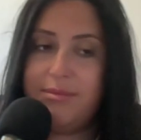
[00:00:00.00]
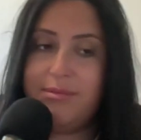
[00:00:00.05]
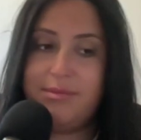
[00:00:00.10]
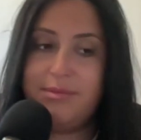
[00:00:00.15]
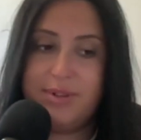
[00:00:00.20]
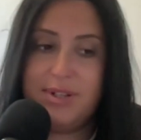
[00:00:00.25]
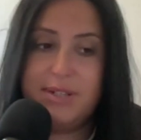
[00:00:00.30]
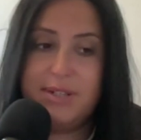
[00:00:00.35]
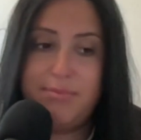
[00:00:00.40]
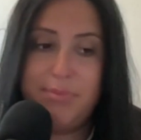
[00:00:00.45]

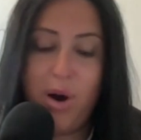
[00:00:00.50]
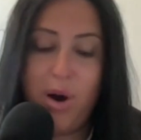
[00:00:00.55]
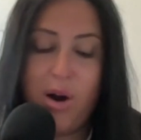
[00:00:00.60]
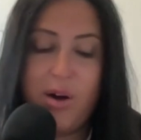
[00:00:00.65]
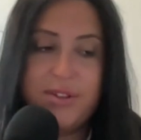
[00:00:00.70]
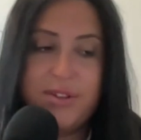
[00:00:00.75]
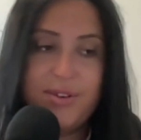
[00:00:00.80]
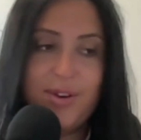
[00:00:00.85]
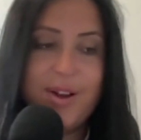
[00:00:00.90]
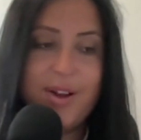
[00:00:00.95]
Just
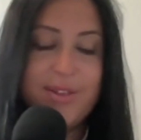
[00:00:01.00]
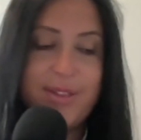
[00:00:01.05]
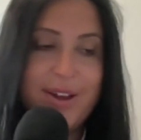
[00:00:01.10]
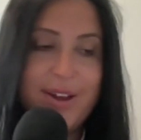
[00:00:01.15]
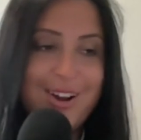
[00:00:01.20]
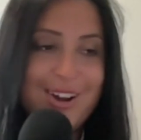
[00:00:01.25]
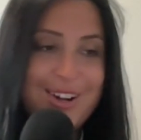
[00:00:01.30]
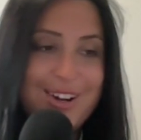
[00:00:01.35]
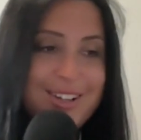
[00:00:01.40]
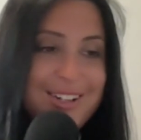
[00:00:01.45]
pause right
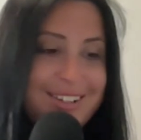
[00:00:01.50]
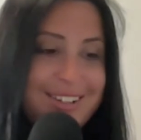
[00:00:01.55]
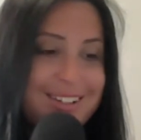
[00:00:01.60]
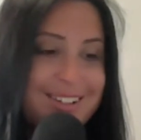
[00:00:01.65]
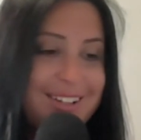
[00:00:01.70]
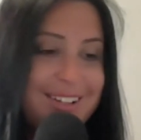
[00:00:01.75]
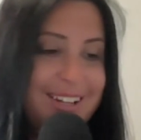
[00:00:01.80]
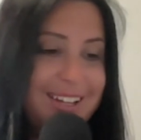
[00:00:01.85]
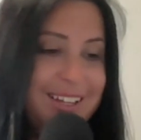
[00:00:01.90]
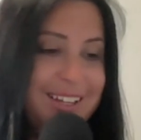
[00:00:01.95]
there.
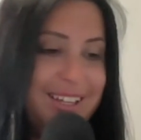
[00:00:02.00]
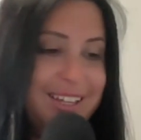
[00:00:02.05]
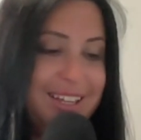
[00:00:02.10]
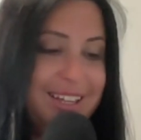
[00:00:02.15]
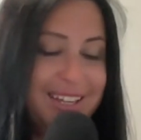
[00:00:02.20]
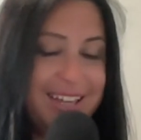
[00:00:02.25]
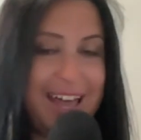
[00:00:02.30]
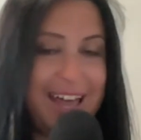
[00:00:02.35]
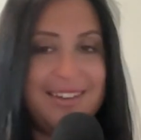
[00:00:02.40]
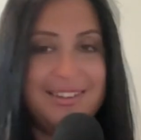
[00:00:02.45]

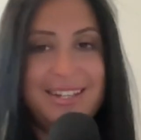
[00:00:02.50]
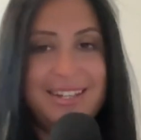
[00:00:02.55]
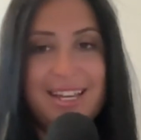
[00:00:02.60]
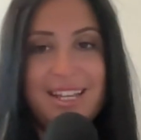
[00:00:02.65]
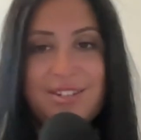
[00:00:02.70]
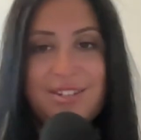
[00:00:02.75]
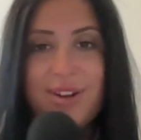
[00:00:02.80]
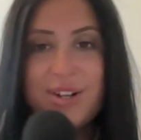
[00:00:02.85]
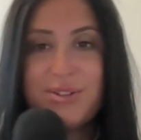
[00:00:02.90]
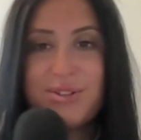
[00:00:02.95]
Yes, he
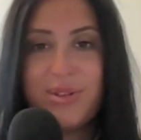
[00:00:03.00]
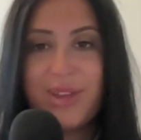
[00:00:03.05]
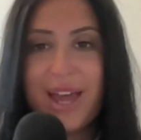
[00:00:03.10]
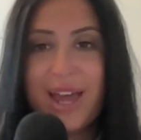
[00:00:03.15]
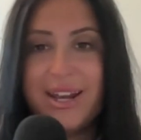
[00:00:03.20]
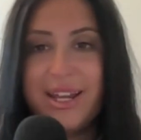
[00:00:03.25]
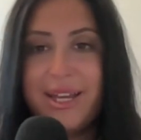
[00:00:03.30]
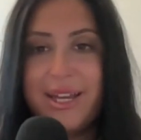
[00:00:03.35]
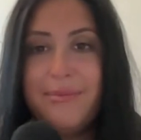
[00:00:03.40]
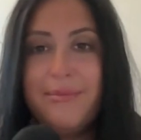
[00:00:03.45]
is friends with
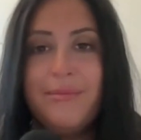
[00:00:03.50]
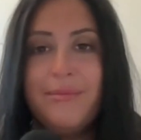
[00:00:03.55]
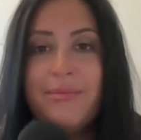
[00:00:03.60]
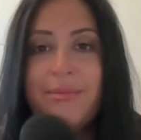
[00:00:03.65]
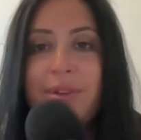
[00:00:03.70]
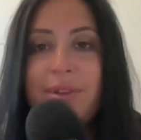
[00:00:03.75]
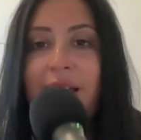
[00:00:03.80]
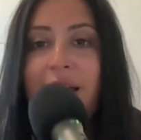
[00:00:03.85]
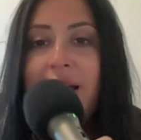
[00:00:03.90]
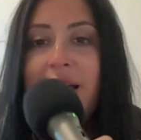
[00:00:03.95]
Kenny.
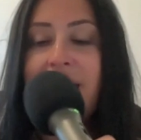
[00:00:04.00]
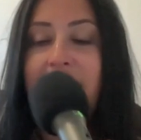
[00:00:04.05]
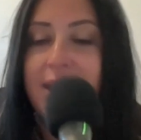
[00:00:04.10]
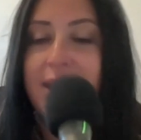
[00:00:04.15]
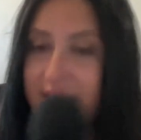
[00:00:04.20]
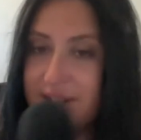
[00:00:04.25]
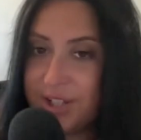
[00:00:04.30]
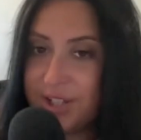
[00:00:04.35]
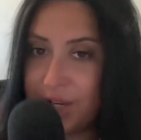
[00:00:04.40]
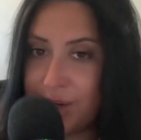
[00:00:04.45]

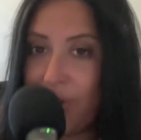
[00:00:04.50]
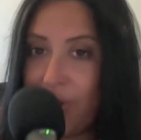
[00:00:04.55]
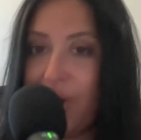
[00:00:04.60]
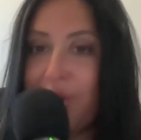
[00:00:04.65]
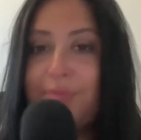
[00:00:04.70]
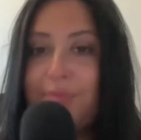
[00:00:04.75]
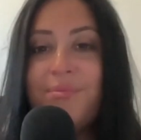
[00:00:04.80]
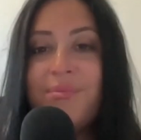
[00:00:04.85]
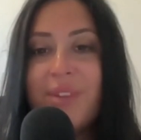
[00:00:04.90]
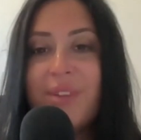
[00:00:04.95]
Continue
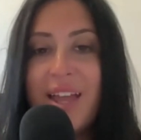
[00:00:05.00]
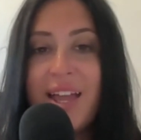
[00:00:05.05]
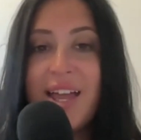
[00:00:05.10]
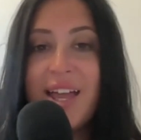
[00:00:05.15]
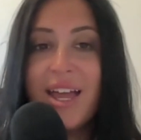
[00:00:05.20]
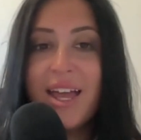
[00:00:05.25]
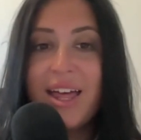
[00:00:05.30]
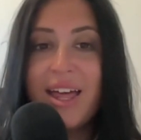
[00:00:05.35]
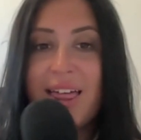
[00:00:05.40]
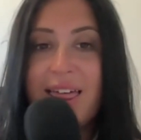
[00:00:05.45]
on.
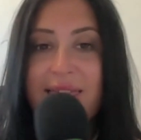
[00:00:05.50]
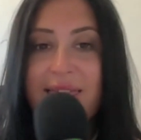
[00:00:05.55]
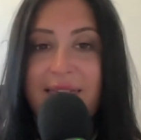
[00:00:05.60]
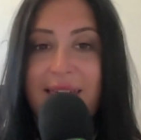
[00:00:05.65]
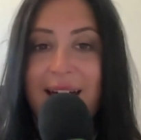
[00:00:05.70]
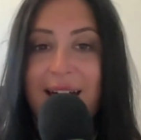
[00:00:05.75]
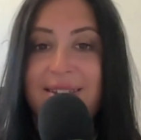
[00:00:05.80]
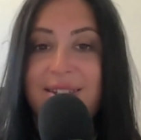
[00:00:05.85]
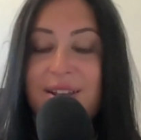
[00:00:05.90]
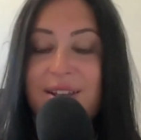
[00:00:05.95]

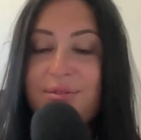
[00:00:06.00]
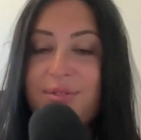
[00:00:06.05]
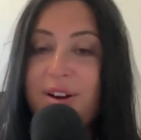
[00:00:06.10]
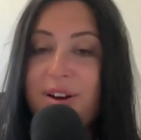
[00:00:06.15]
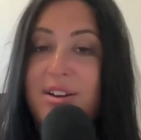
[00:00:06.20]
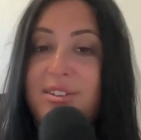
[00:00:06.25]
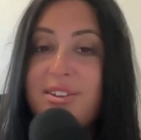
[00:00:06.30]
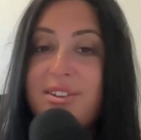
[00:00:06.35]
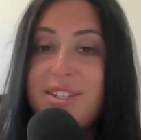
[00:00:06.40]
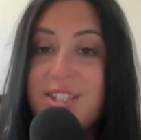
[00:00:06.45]
That's the
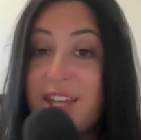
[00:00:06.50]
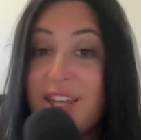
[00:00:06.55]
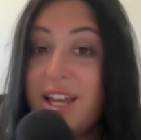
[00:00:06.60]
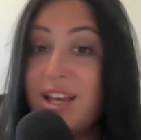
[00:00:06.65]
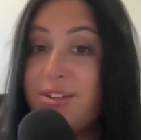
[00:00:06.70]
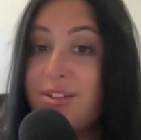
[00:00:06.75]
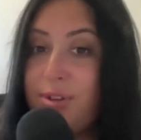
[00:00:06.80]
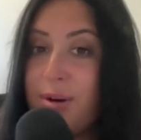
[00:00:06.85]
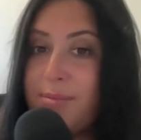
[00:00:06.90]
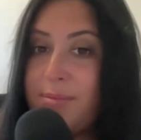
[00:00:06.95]
furthest
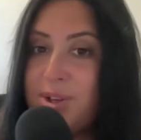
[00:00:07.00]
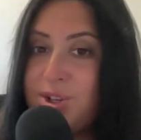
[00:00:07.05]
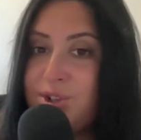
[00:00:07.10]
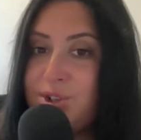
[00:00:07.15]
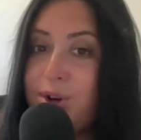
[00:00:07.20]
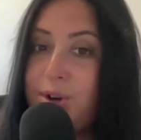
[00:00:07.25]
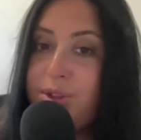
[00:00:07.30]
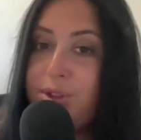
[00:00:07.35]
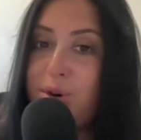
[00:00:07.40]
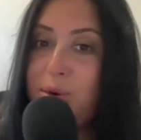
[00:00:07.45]
thing from the
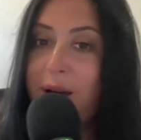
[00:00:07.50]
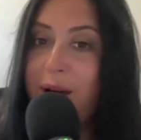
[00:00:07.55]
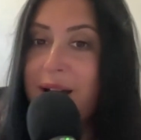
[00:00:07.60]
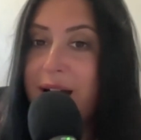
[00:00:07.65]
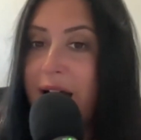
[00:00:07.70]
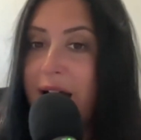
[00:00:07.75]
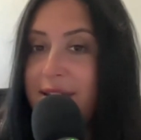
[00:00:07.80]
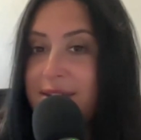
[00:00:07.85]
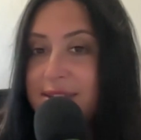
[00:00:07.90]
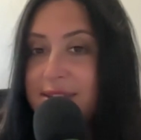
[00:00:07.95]
truth. Quite
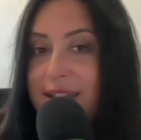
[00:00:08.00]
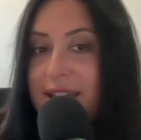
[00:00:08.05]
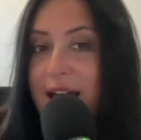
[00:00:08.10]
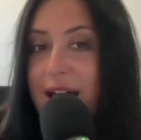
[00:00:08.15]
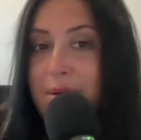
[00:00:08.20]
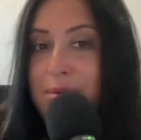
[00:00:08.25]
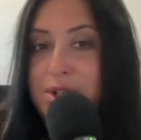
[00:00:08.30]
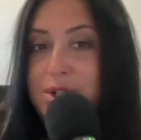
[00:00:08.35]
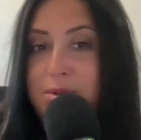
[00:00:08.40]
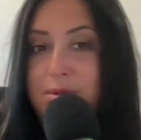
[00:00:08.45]
honestly,
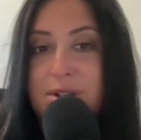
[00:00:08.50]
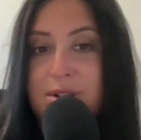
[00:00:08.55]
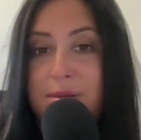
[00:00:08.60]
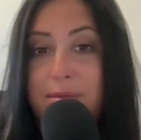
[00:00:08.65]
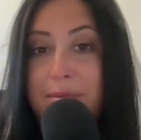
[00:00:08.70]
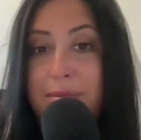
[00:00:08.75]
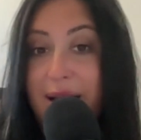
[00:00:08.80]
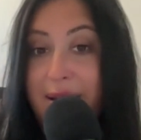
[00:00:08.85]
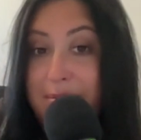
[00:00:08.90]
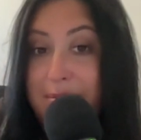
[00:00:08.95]
I would do it to
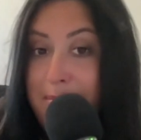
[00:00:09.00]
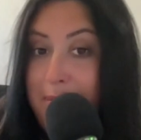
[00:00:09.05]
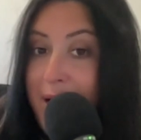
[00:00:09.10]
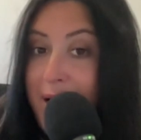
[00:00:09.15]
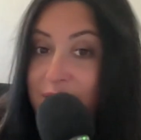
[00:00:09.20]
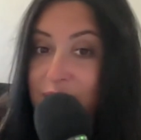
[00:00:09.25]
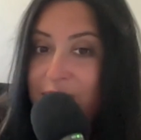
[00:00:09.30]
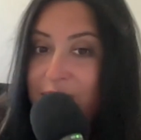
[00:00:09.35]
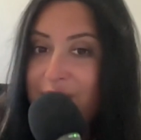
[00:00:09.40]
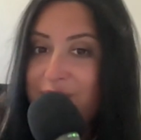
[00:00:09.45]
my
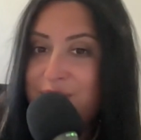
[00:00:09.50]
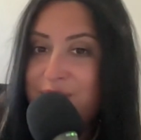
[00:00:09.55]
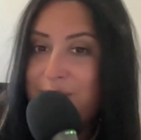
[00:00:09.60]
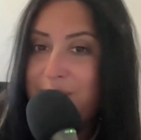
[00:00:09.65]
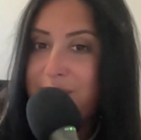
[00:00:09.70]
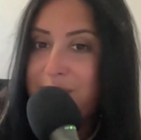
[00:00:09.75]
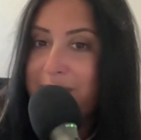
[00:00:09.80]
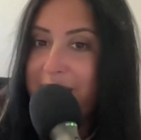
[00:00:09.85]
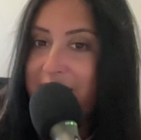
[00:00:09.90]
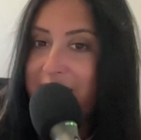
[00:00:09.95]
mother if she
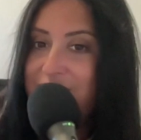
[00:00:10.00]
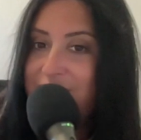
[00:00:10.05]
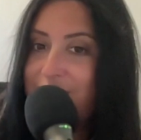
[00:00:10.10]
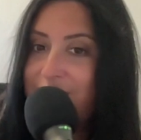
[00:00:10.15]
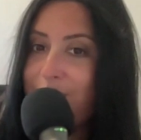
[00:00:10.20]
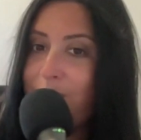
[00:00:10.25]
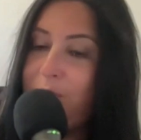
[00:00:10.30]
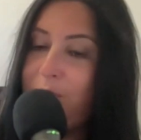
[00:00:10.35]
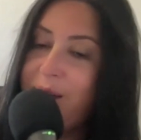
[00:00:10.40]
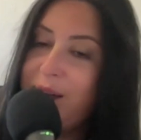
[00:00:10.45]
was managing
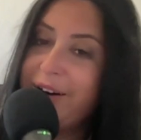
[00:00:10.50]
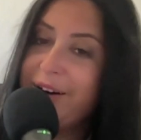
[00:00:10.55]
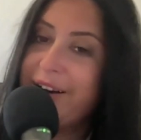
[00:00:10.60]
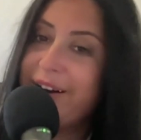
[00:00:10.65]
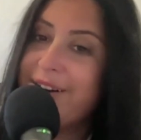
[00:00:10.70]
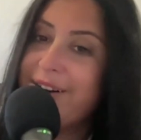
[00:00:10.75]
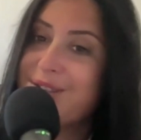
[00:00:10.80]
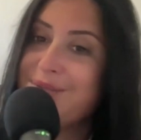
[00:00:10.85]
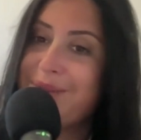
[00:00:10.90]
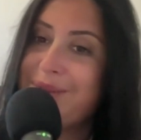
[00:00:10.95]
the
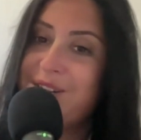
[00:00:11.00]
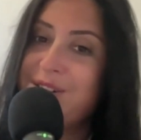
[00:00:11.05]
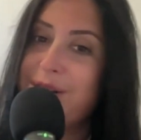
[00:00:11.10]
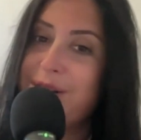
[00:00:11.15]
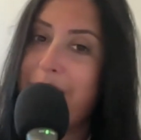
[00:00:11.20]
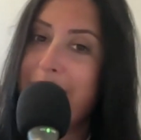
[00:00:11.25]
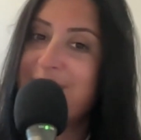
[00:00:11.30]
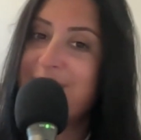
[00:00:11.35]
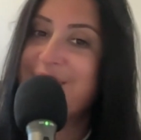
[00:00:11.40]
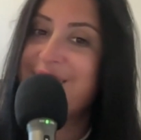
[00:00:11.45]
Oilers. My
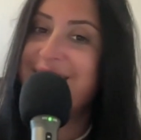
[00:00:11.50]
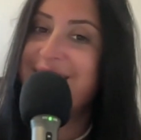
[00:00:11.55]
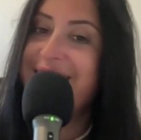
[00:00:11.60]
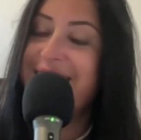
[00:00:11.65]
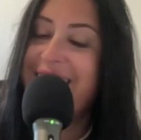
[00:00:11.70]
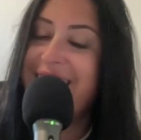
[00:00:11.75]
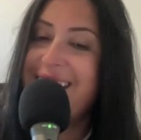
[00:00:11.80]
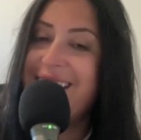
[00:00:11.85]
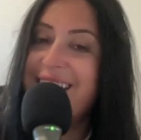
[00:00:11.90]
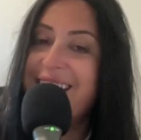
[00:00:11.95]
job is to
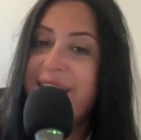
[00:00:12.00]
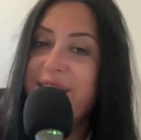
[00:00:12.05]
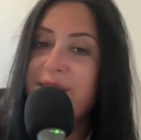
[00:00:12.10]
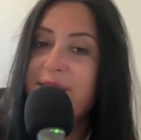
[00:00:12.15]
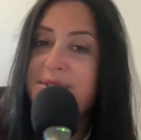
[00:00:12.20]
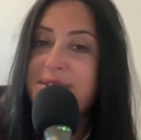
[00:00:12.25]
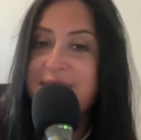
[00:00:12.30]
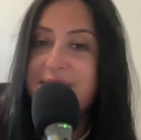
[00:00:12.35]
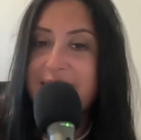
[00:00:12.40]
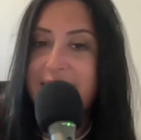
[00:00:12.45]
take care
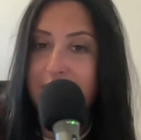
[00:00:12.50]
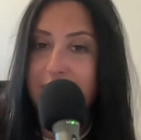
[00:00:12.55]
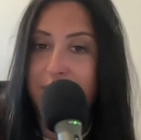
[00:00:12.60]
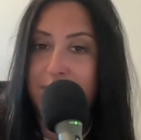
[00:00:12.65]
of the St.